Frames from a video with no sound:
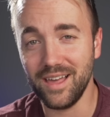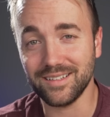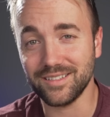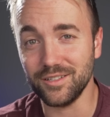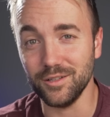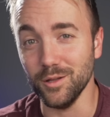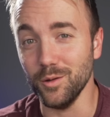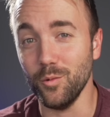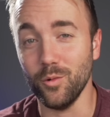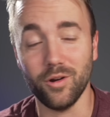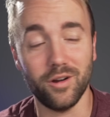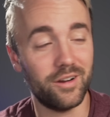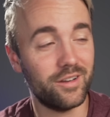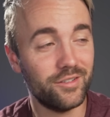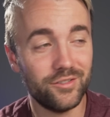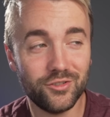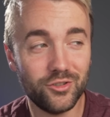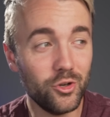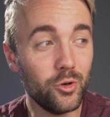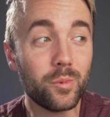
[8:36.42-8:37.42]
excellent work.
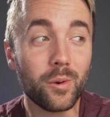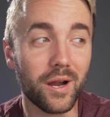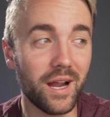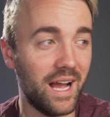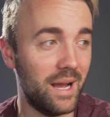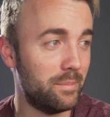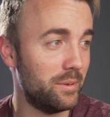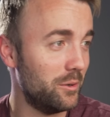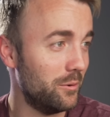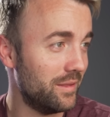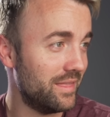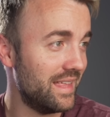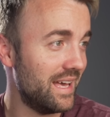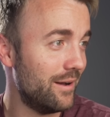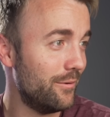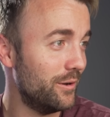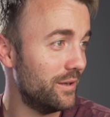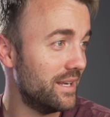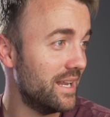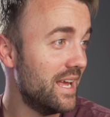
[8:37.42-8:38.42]
Super happy with
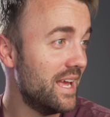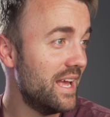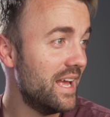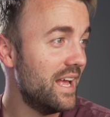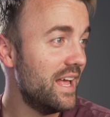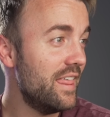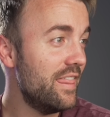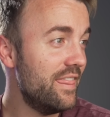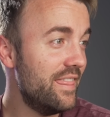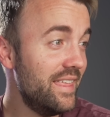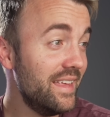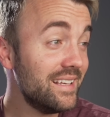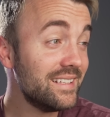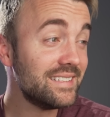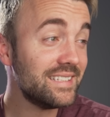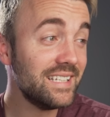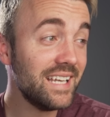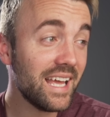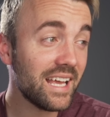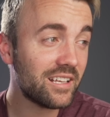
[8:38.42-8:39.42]
that one.
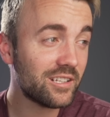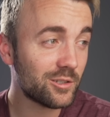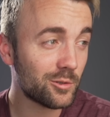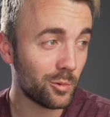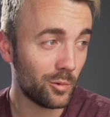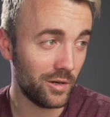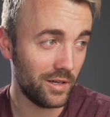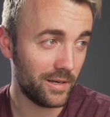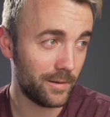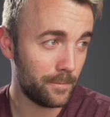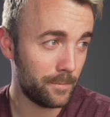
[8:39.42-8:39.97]
This next one,